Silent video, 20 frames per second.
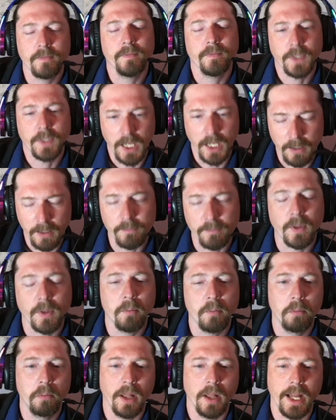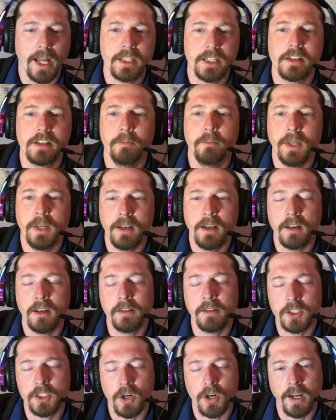Okay, black is immediately
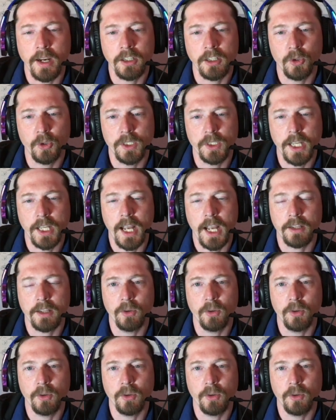trying to attack the